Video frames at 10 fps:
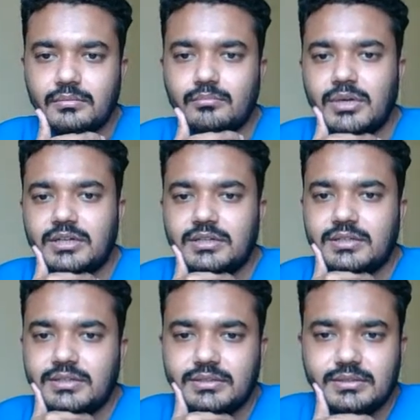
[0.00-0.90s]
but
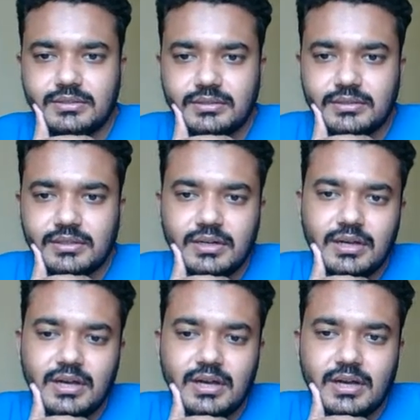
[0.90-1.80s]

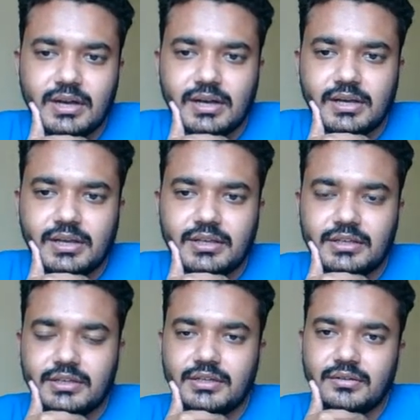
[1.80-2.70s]

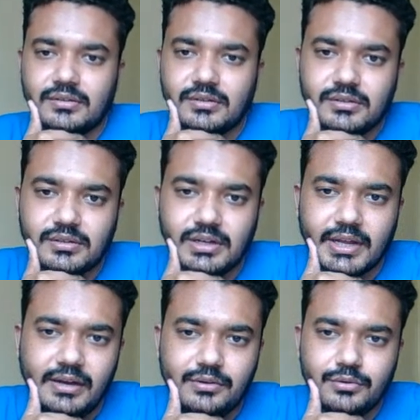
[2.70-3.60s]
I
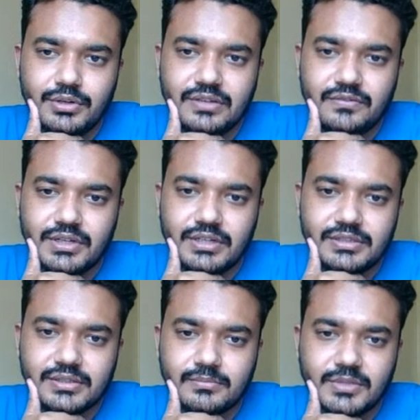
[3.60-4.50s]
like to deviate
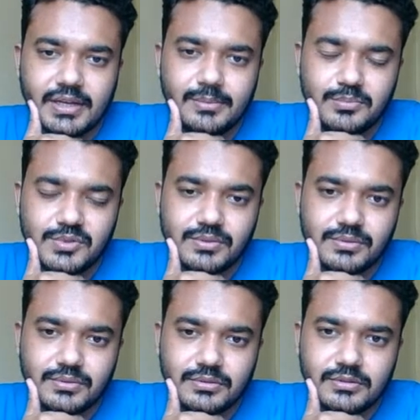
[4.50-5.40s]
sometimes.
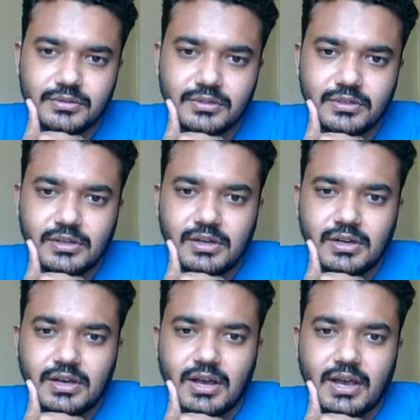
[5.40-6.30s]

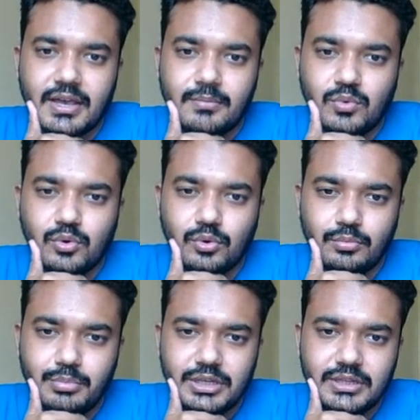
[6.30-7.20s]
I am
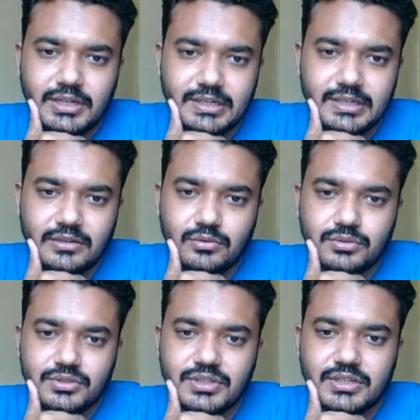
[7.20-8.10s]
hoping that he
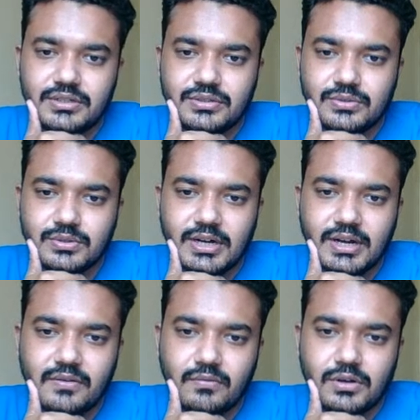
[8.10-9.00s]
goes here so that I
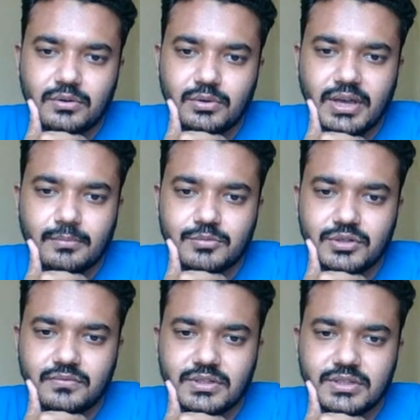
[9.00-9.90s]
want to capture
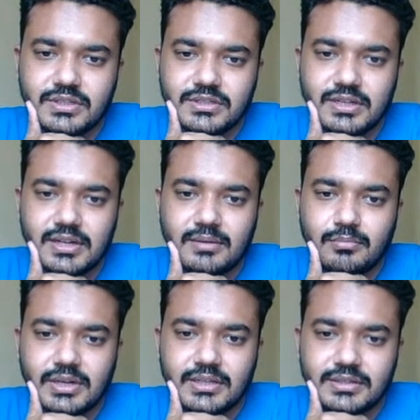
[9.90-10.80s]
with this, then I
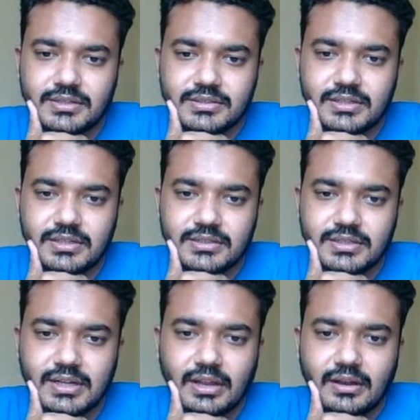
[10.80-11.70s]
play this,
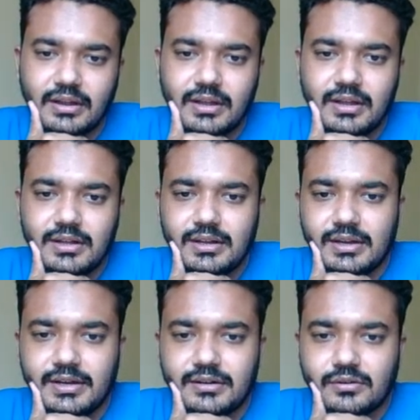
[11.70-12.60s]
and
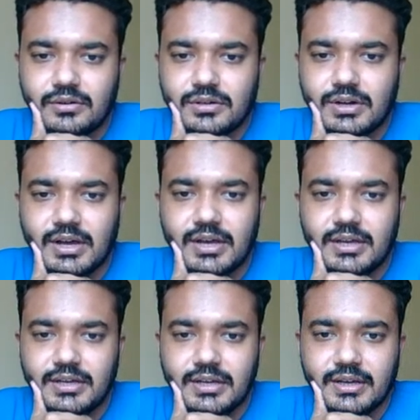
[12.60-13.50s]
later on
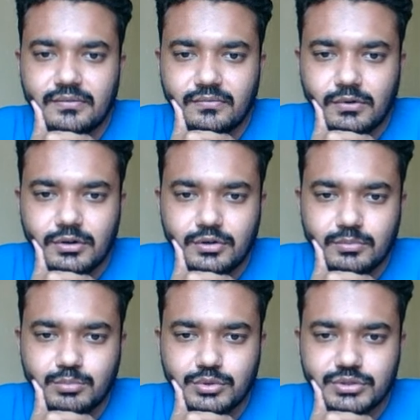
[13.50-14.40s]
I want to
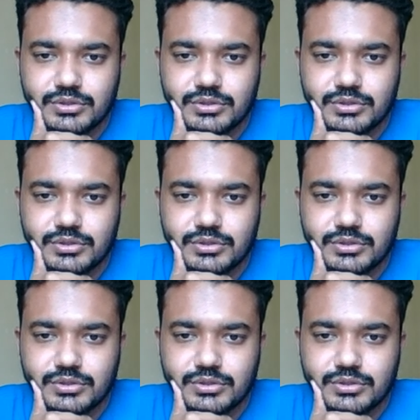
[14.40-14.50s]
push.